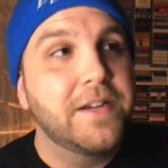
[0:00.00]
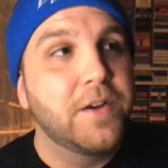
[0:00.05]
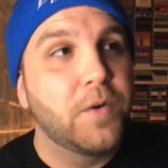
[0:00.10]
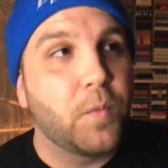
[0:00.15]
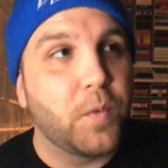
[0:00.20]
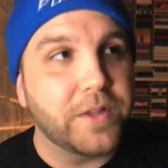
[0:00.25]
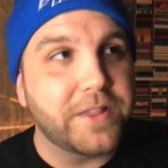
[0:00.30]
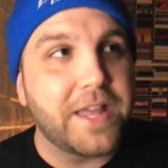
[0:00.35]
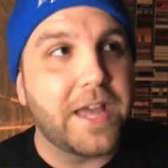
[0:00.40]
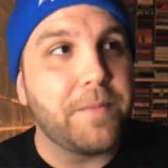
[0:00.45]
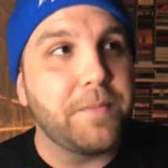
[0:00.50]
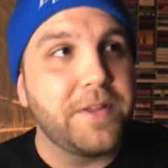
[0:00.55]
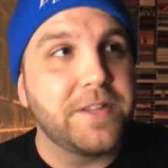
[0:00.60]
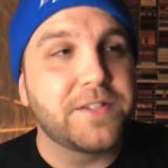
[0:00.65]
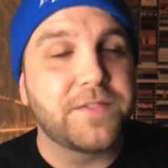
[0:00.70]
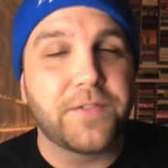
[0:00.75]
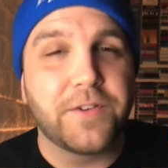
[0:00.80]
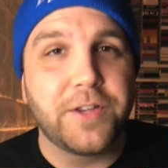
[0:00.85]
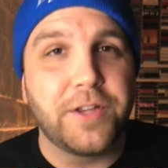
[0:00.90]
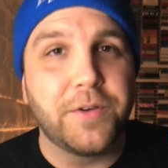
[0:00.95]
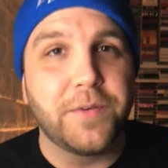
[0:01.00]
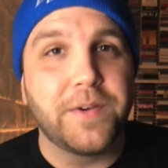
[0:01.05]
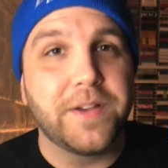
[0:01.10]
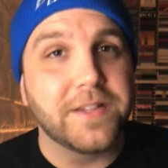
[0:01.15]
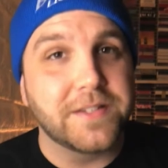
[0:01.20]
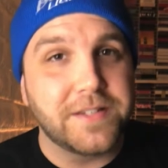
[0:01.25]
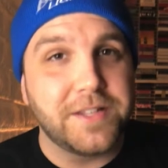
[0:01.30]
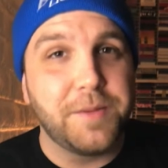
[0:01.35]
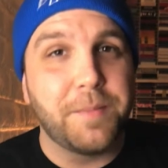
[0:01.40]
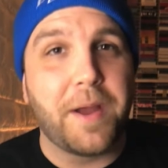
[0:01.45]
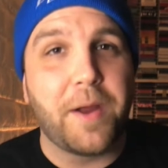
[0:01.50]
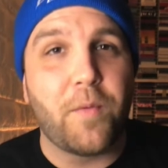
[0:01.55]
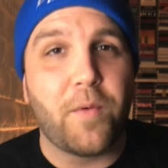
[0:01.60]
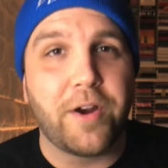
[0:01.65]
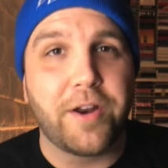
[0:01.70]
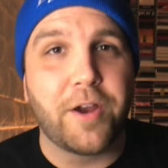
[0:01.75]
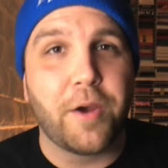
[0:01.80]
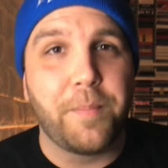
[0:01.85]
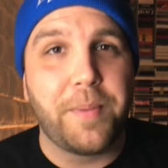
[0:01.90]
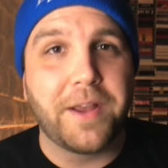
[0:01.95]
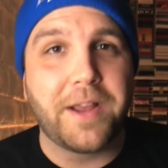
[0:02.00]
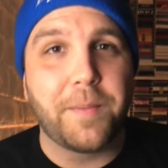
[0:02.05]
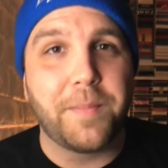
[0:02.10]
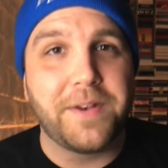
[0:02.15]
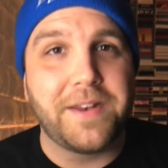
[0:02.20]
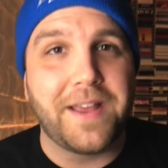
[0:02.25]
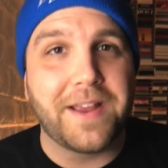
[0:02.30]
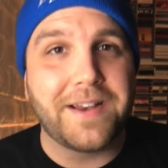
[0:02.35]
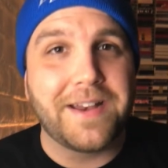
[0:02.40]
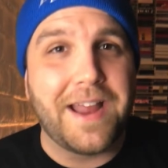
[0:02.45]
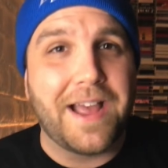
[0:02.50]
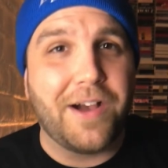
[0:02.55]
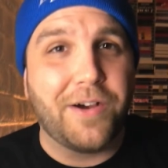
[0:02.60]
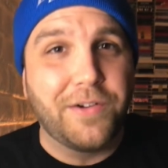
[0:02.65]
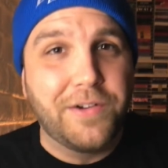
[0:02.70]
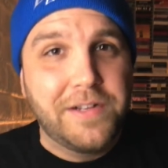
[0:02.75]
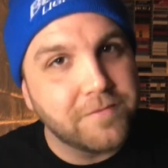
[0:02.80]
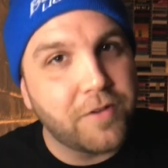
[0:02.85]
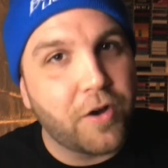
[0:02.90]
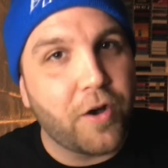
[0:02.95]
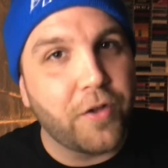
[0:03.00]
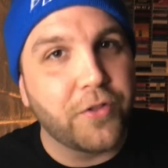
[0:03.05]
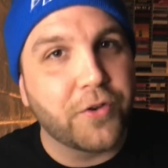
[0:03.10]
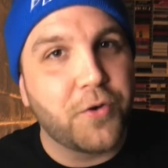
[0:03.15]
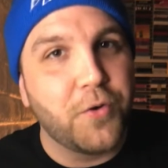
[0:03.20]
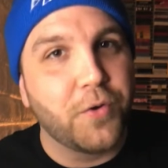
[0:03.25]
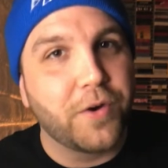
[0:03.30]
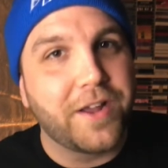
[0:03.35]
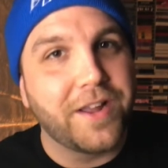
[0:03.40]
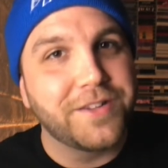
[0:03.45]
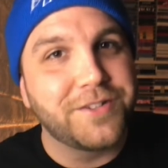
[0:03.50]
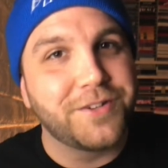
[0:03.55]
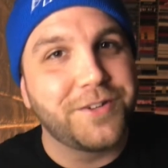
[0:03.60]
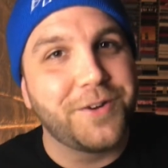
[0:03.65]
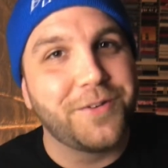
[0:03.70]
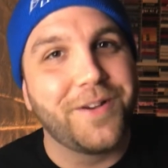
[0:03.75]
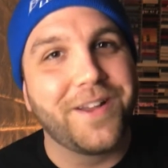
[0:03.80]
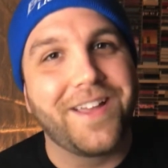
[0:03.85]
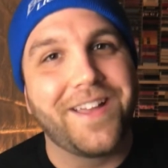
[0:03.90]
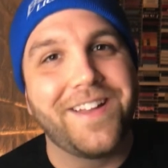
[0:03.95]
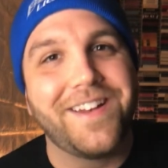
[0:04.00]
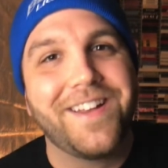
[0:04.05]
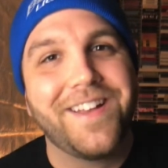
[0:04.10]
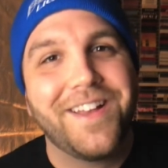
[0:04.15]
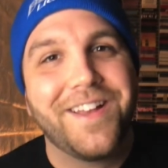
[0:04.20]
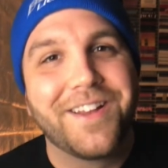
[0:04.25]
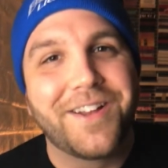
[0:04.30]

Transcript: what that means for you is you might want to go pick up a deck now. All the cool kids are doing it.